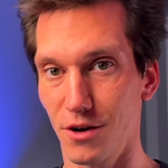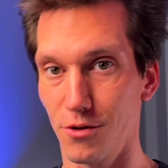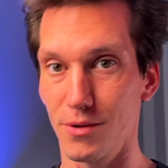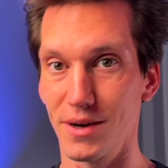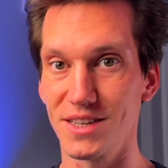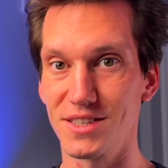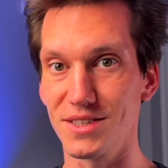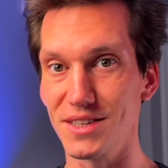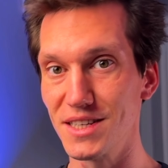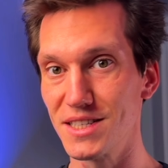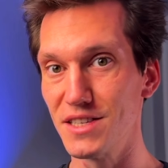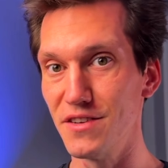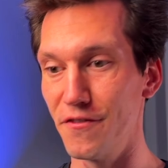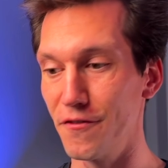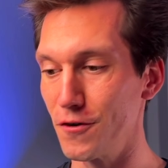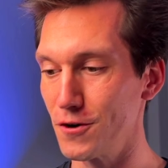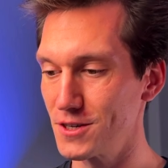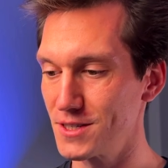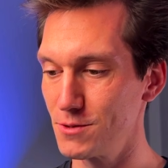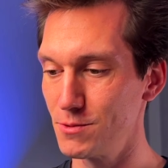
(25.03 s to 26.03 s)
All right, so this is the
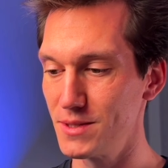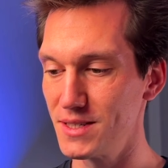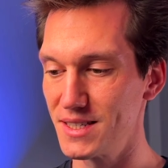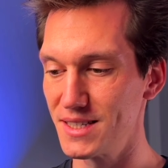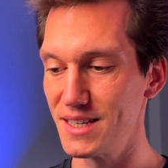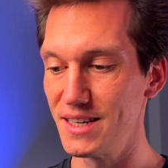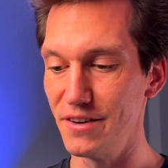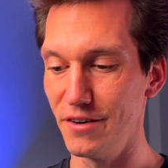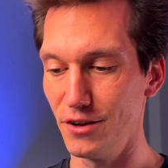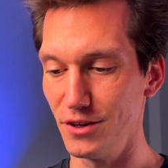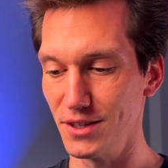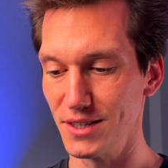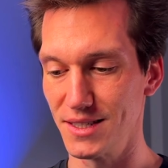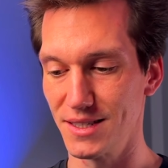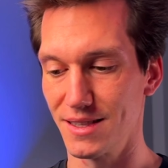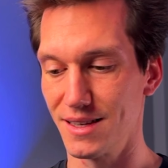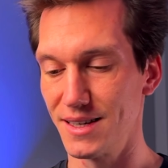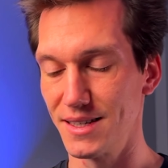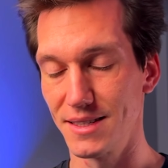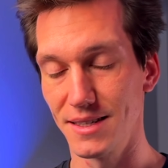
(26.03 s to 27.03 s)
first thing we see on the
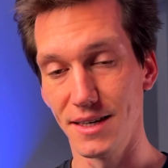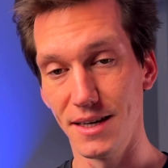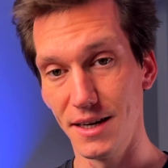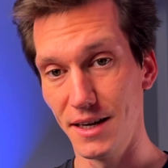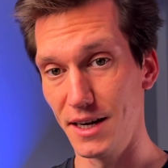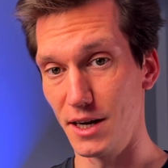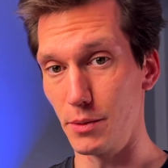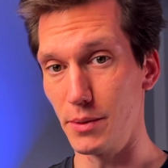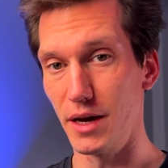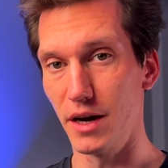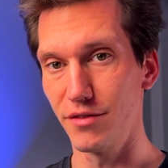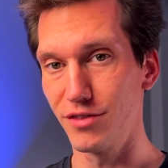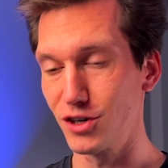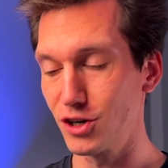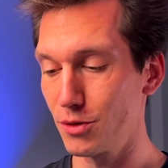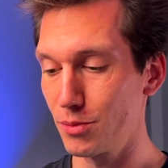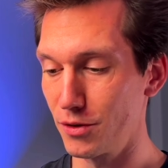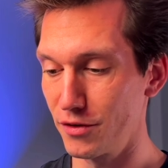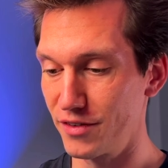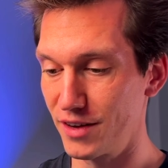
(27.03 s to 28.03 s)
slide. Now we have a
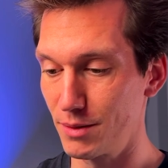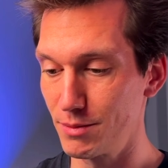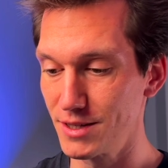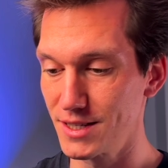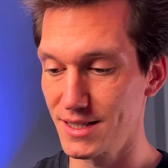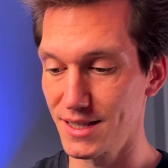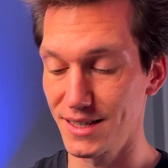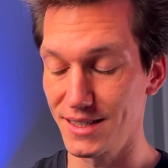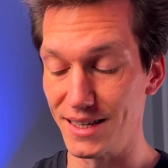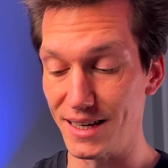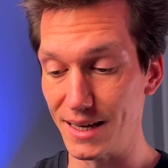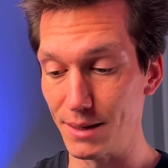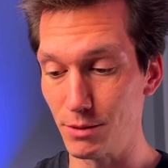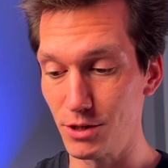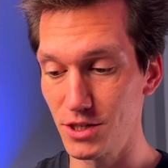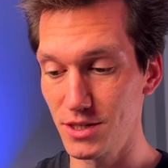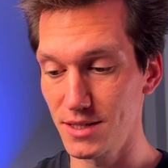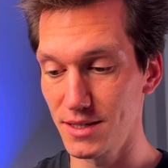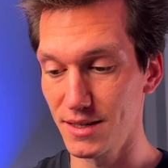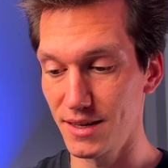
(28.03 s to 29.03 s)
couple of elements like the
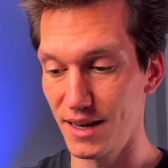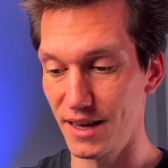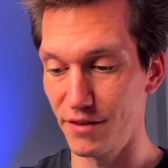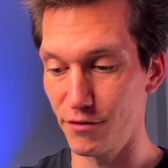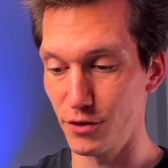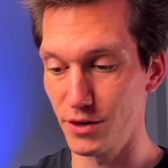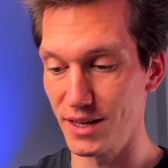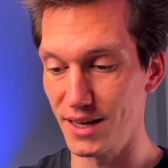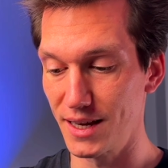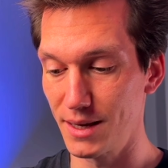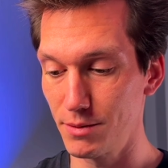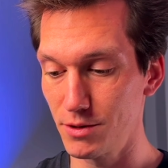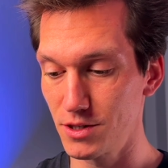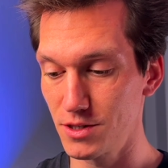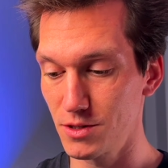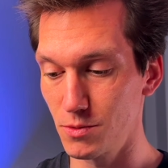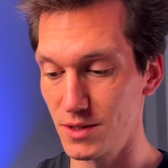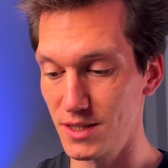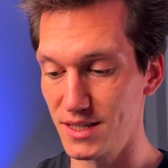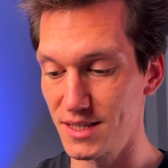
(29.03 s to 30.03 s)
images, and for the
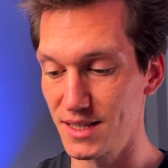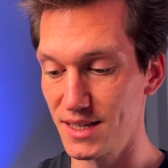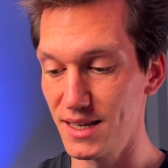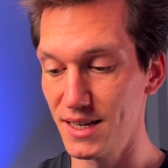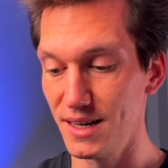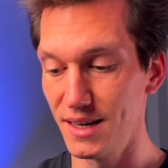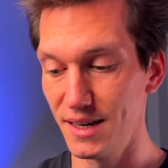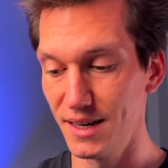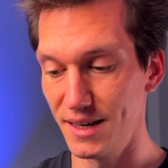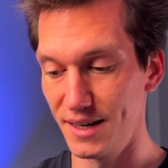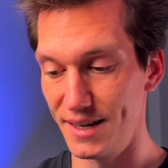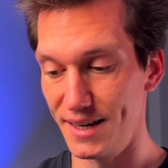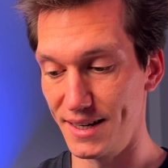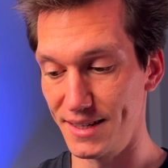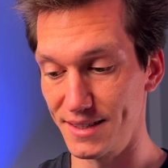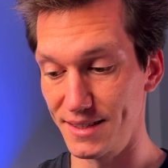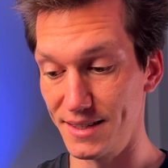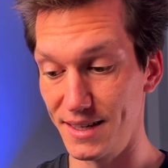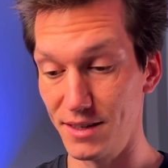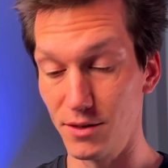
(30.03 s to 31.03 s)
images we see
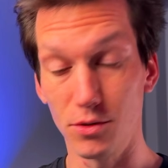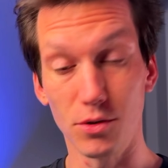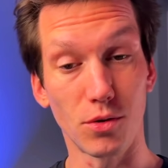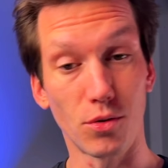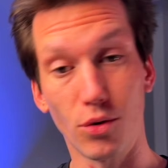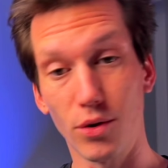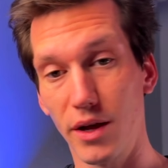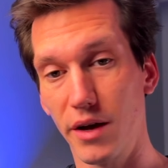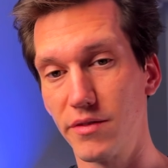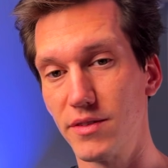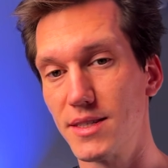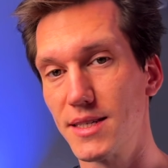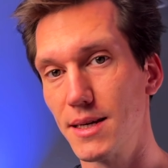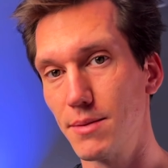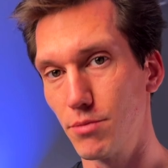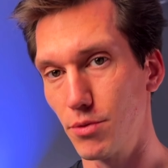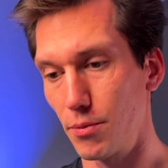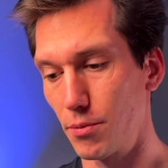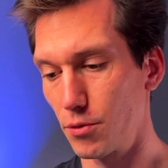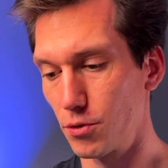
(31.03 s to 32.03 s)
that they don't all have the
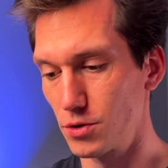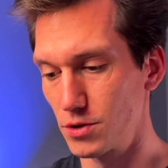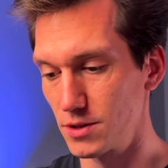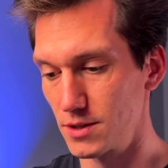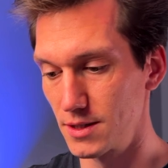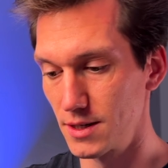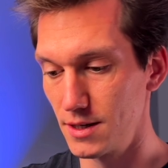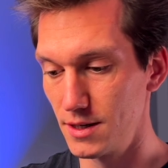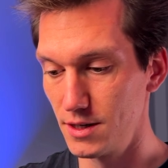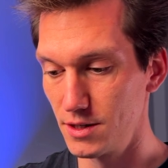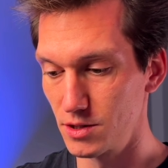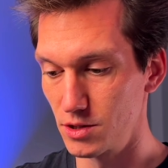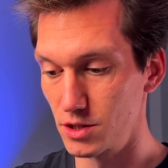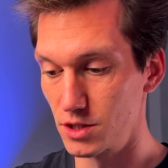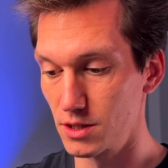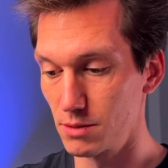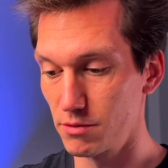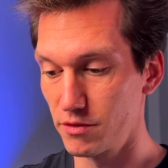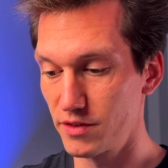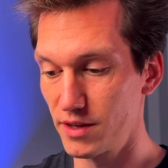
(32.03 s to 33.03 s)
same proportions. So
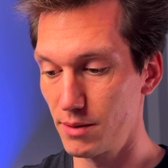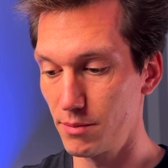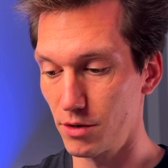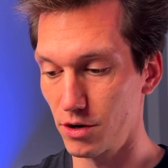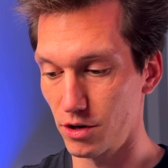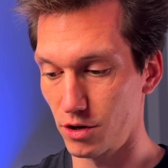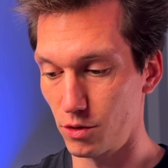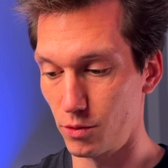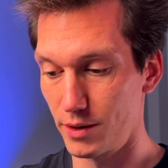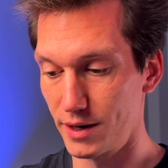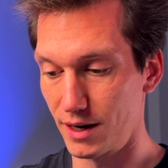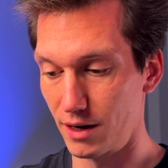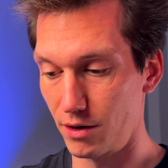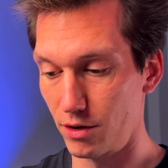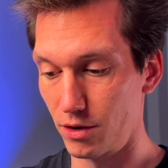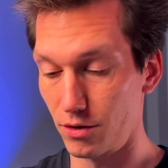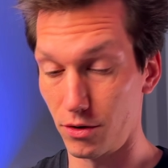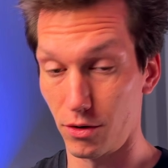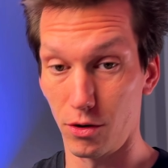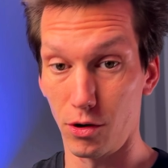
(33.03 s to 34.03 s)
some of them are quite a
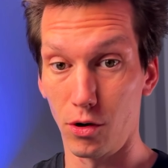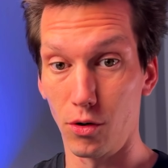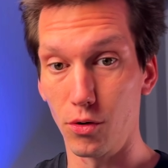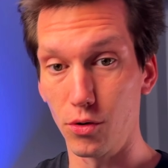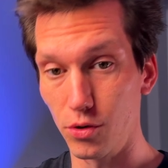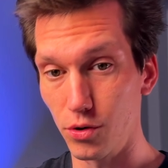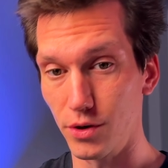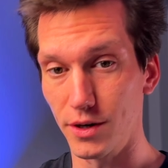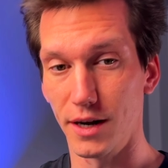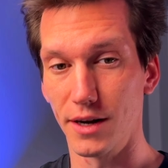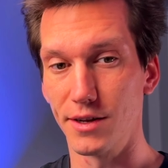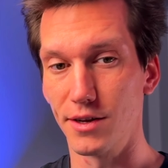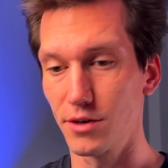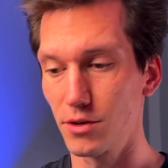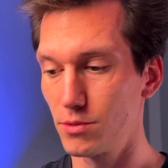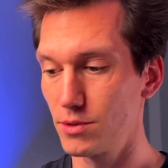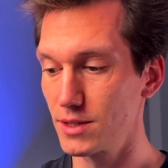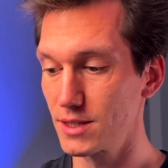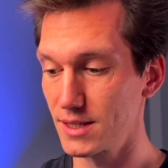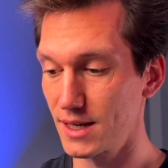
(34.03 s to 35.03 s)
lot longer than the
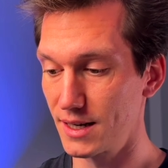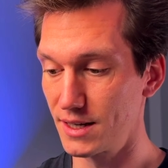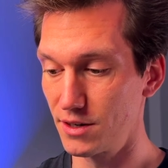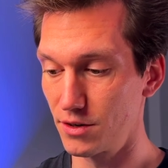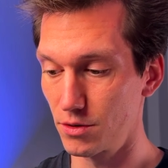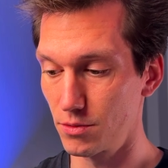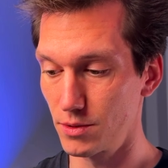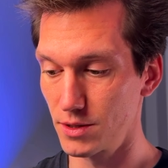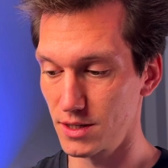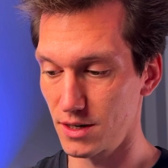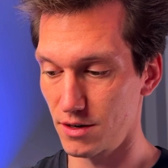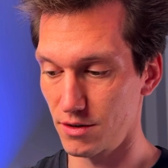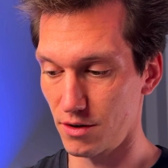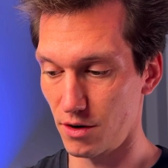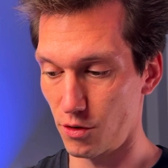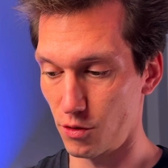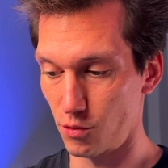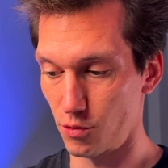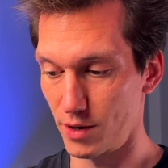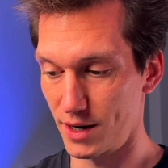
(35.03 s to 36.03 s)
other ones, and the other ones are
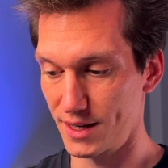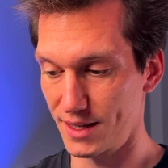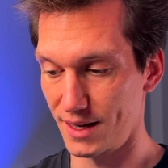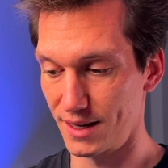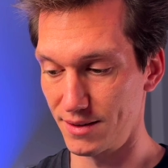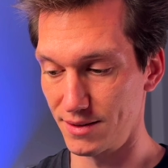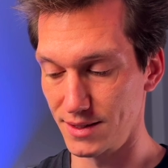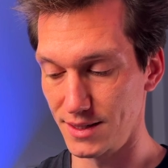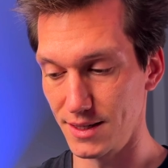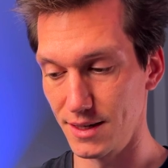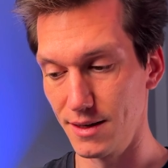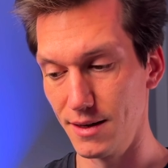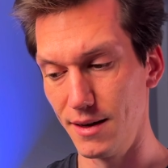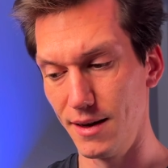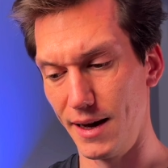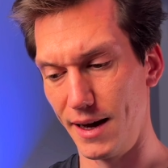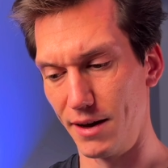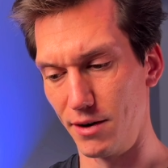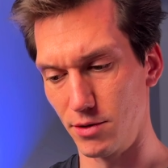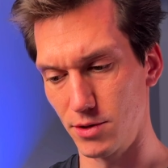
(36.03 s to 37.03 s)
rectangles.
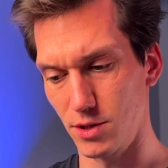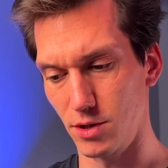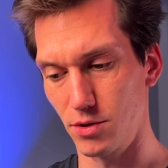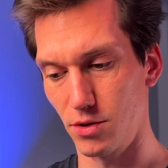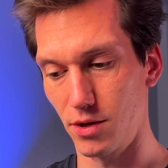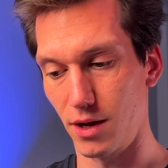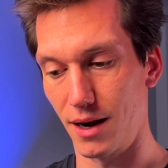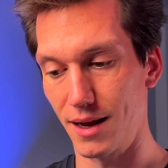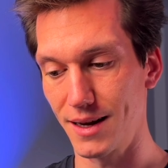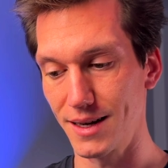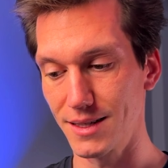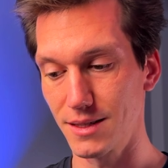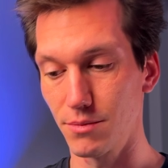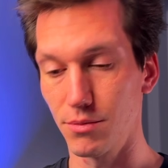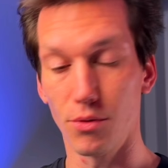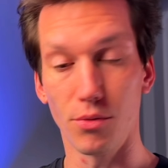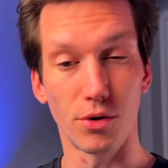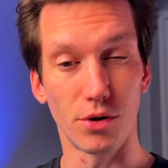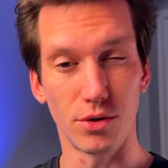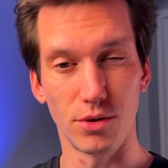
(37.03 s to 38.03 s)
And also not aligned,
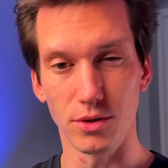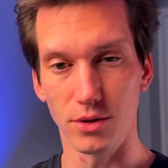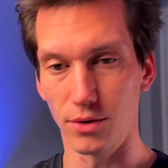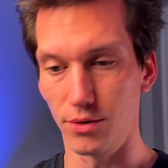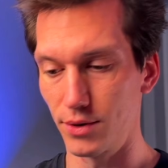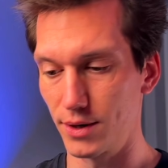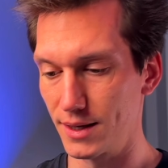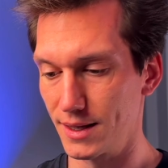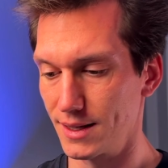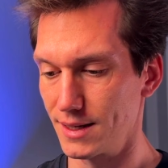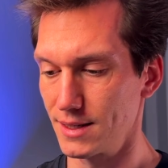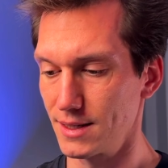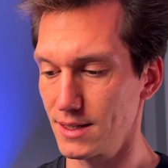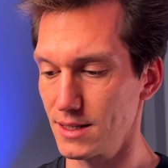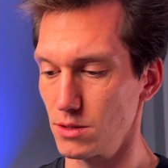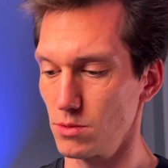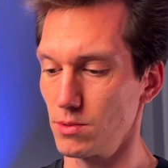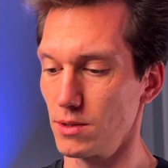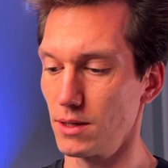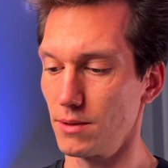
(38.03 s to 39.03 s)
but we're going to look at that
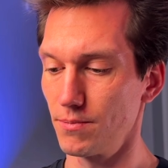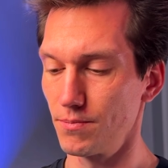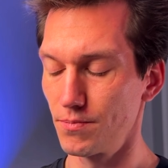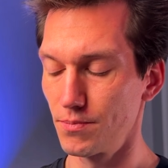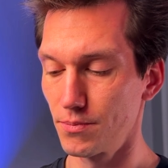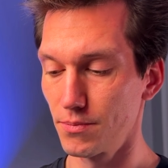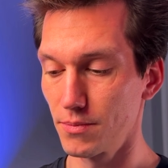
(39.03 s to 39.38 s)
as well.